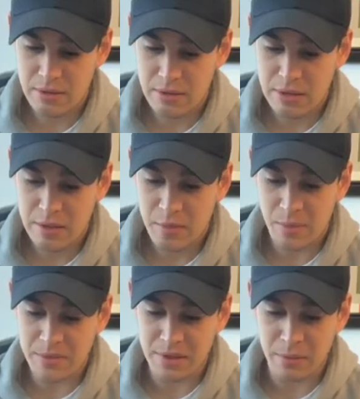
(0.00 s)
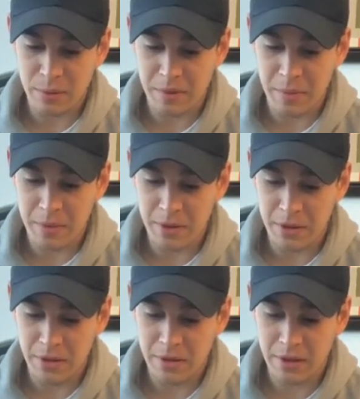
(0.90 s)
Problem is I wrote them in the book,
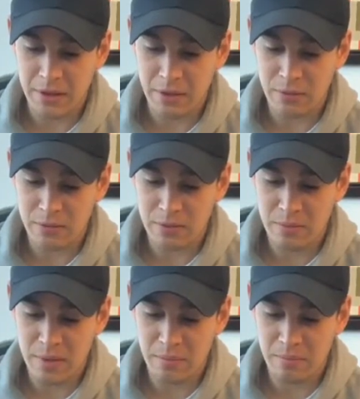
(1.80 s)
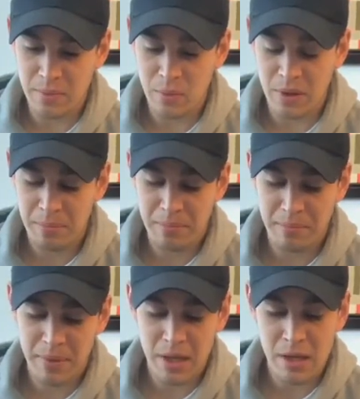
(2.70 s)
and I don't remember what
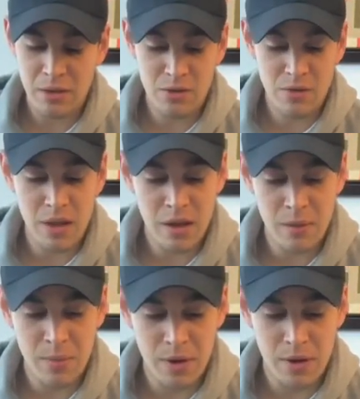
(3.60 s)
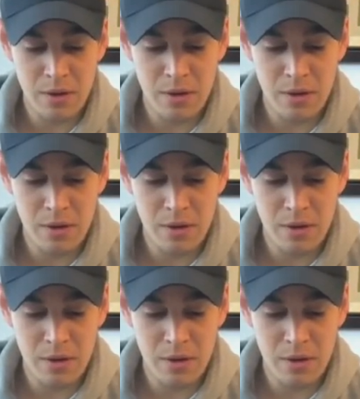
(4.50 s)
page they were on.